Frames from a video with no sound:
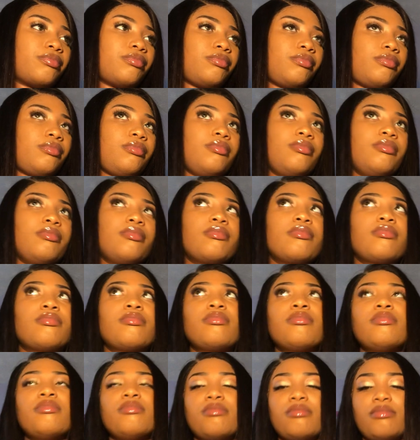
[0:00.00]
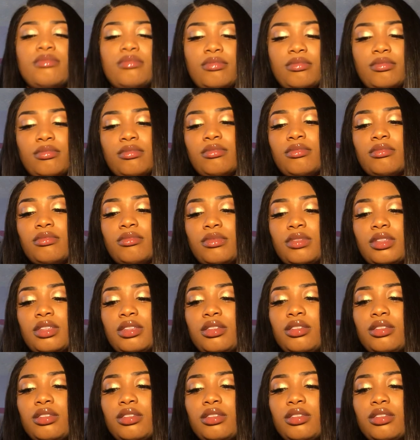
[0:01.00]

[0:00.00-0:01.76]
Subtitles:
(silence)